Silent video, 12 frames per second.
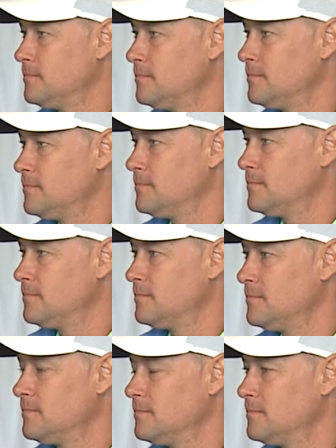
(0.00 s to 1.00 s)

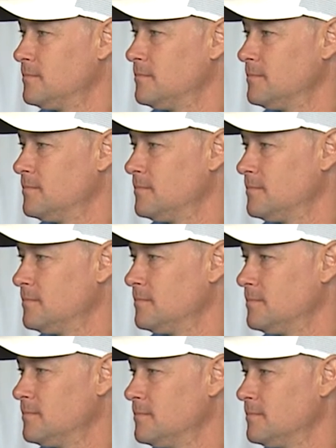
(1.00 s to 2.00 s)

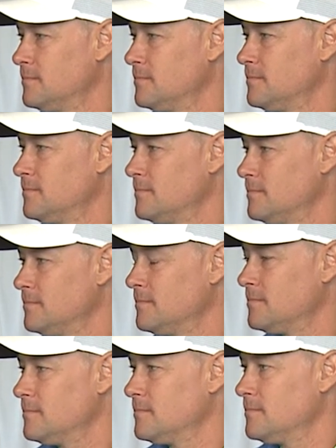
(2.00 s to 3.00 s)

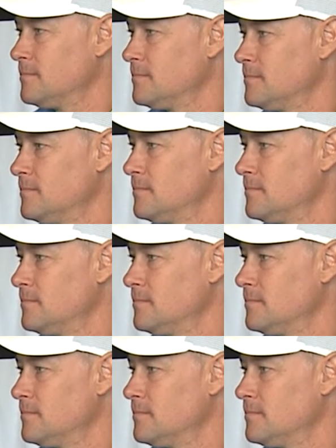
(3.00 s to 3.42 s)
[no speech]